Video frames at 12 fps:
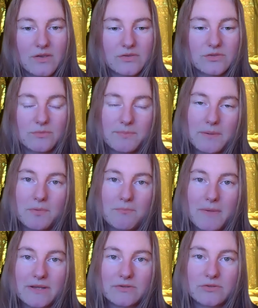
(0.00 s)
So people
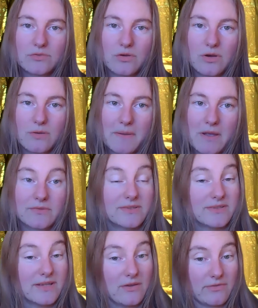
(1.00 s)
might talk about
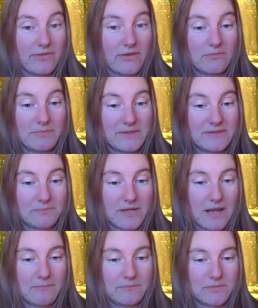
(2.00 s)
psychotherapy
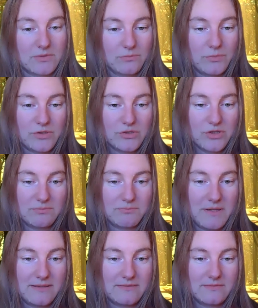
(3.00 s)
sometimes, which just
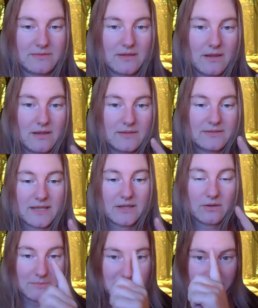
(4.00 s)
means,
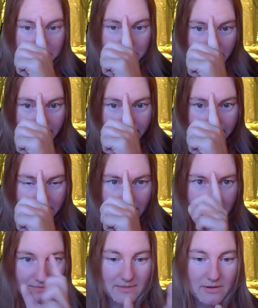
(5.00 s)
psycho means mind
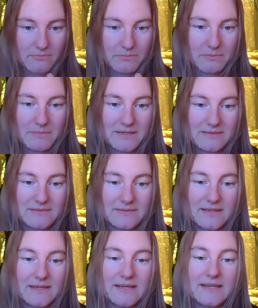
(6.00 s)
and therapy means
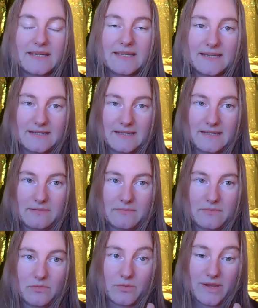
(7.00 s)
healing
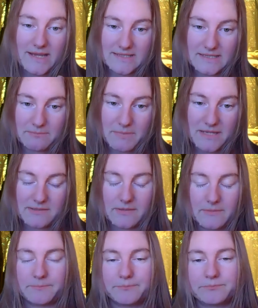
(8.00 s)
or getting better.